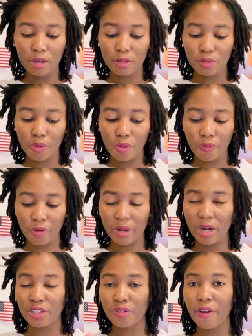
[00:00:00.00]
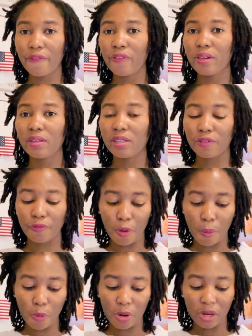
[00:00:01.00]
So for a Nigerian filling this
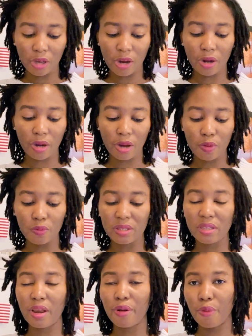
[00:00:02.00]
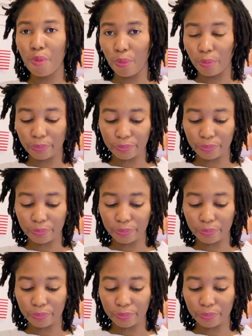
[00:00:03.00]
form, when you get here, you say no.